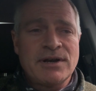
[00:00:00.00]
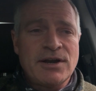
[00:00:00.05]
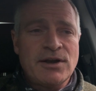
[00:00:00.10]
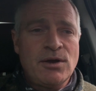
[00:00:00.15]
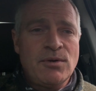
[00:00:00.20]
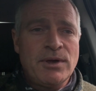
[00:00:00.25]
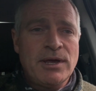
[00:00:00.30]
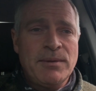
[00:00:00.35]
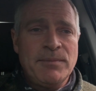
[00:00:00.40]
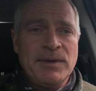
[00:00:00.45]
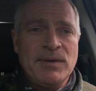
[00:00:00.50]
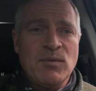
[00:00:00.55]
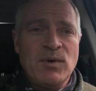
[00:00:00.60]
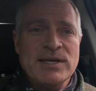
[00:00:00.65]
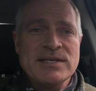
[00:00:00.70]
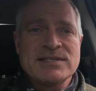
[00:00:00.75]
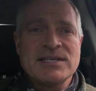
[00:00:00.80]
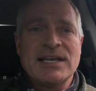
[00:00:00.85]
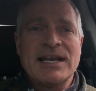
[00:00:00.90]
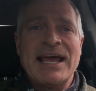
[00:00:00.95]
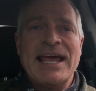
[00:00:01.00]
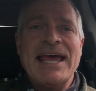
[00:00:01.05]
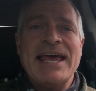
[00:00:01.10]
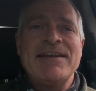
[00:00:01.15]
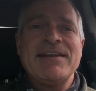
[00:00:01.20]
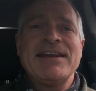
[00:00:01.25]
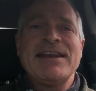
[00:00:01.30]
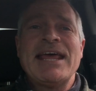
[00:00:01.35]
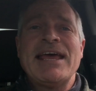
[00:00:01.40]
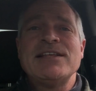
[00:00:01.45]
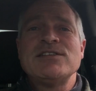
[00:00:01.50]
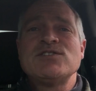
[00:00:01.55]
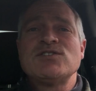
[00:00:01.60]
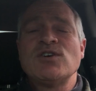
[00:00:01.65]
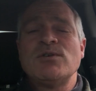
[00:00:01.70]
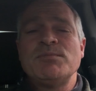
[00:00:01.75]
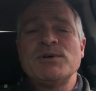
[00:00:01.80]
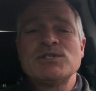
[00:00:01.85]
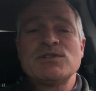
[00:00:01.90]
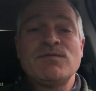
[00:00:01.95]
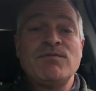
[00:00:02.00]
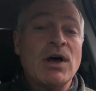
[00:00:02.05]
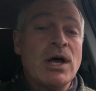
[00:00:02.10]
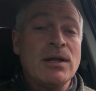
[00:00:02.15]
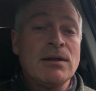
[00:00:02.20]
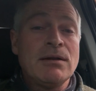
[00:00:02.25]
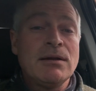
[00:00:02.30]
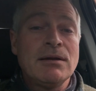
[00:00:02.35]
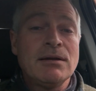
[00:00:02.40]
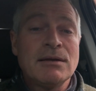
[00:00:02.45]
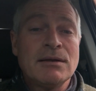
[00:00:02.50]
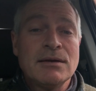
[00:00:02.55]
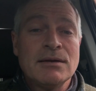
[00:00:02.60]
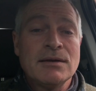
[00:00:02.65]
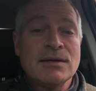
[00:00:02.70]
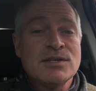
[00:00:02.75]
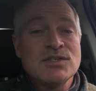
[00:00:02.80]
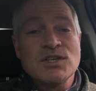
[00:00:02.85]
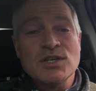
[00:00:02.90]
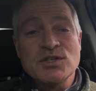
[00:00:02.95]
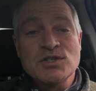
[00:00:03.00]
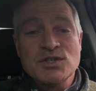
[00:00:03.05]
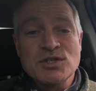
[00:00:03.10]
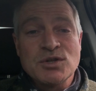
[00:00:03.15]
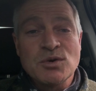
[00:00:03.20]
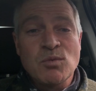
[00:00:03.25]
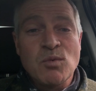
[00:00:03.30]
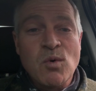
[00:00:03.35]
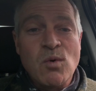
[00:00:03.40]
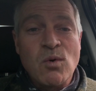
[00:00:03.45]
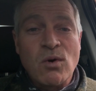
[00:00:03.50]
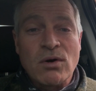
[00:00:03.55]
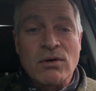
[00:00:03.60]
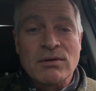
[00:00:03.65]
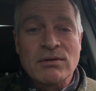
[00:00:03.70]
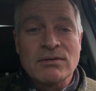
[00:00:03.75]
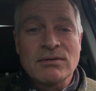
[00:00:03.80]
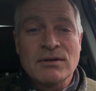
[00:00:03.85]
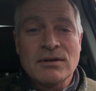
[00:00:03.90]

I know Hemingway said I hadn't had so much fun since the war,